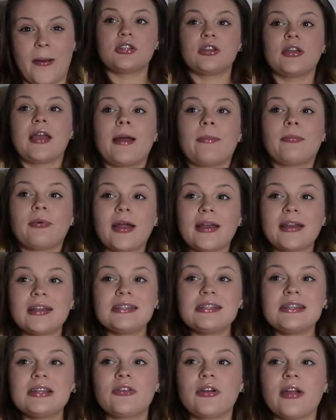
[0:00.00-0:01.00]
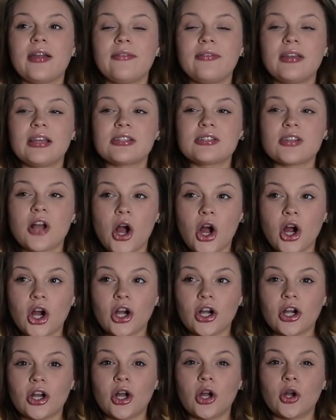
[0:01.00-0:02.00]
So yeah, pregnancy cravings
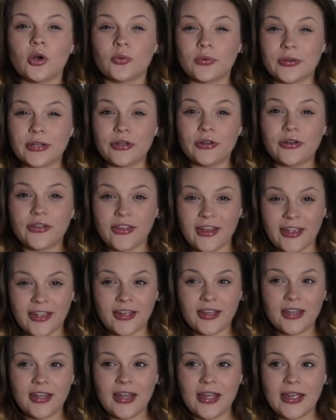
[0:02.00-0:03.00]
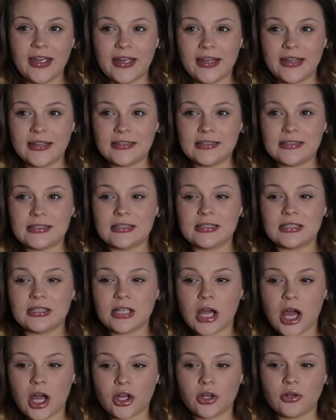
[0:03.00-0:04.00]
are a real thing and
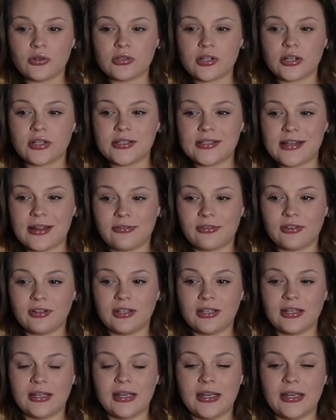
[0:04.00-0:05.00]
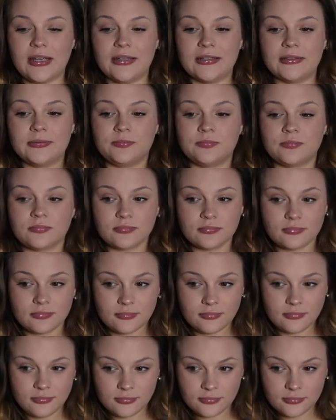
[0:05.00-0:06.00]
tacos are definitely
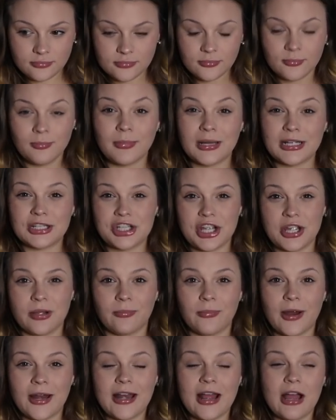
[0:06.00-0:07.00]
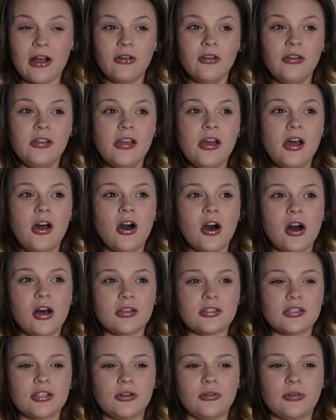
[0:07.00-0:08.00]
my jam right now
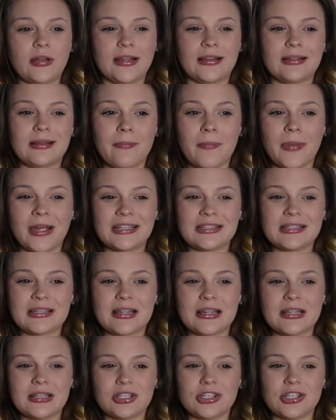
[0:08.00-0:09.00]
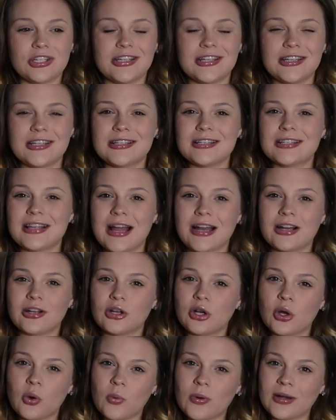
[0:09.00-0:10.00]
also like the Mexican cheese, I
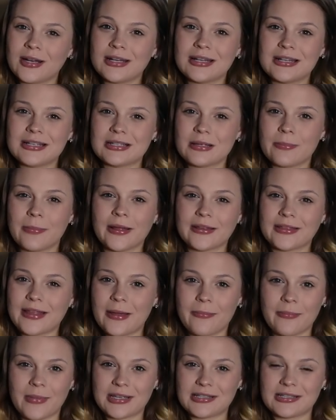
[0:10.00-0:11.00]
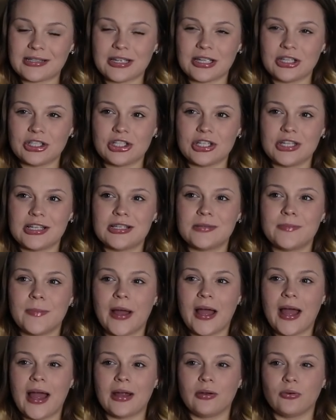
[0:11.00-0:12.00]
don't know what it is about that Mexican cheese,
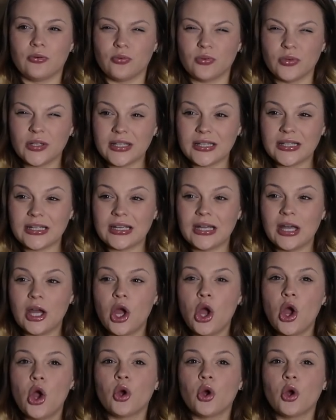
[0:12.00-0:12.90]
but I really,